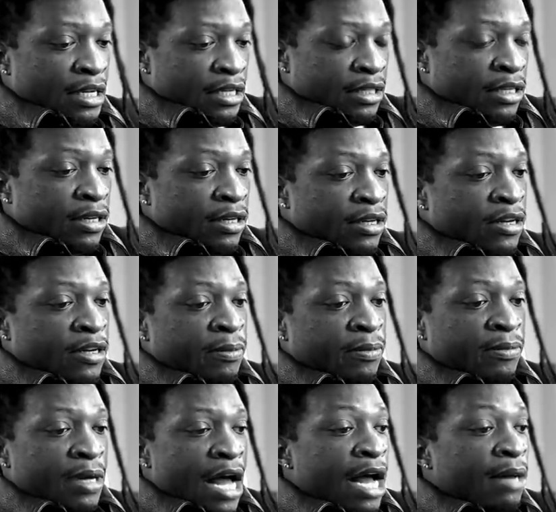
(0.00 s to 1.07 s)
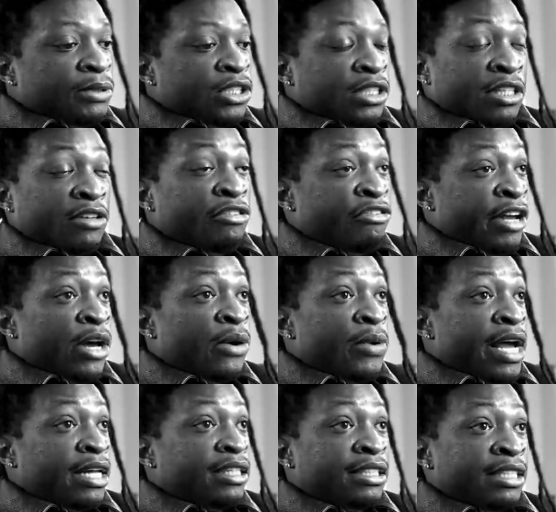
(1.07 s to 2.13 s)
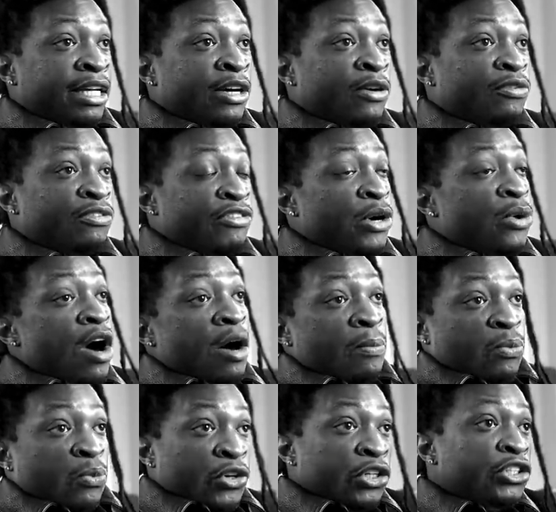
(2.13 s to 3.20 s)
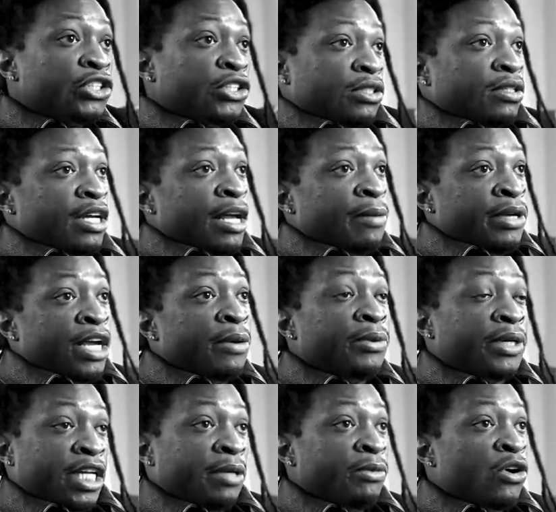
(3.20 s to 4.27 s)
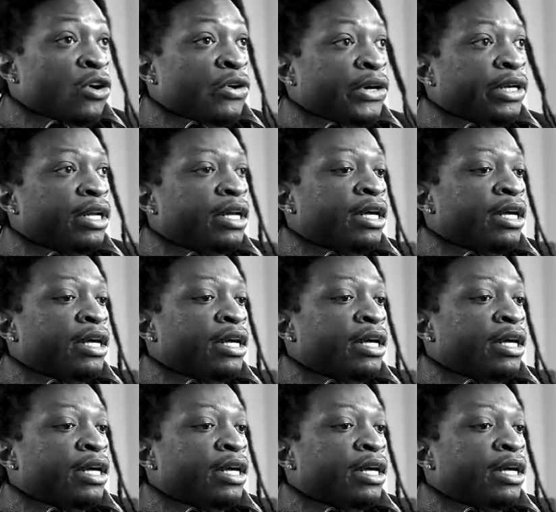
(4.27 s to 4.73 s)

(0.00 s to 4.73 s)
the option to fail and still fail upwards and be able to keep going,